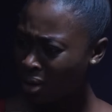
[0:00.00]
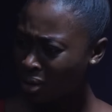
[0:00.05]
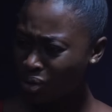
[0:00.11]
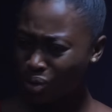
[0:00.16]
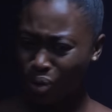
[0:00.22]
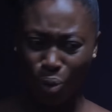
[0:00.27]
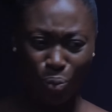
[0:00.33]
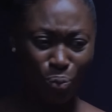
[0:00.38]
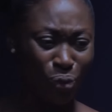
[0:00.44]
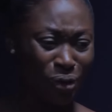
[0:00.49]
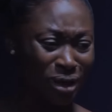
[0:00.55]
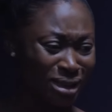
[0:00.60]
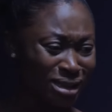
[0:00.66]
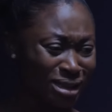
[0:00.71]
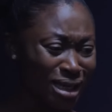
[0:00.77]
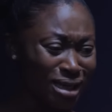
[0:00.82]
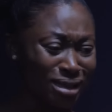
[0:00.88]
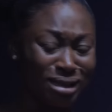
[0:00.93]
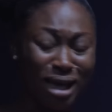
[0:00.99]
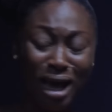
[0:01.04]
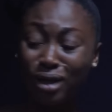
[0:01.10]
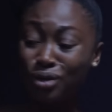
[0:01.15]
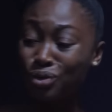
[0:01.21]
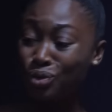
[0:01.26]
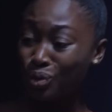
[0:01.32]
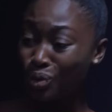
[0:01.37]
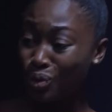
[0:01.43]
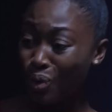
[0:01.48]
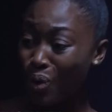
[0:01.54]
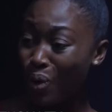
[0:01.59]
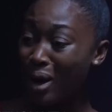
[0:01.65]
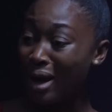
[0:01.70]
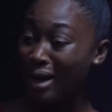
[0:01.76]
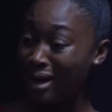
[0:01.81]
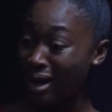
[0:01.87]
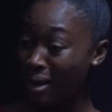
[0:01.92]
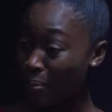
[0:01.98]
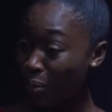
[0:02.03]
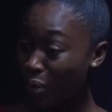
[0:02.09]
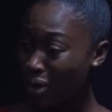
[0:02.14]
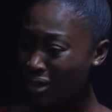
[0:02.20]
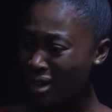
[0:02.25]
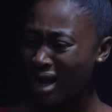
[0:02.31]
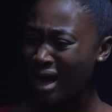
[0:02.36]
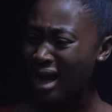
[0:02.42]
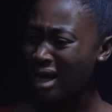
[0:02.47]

So Princess Adugo and her mother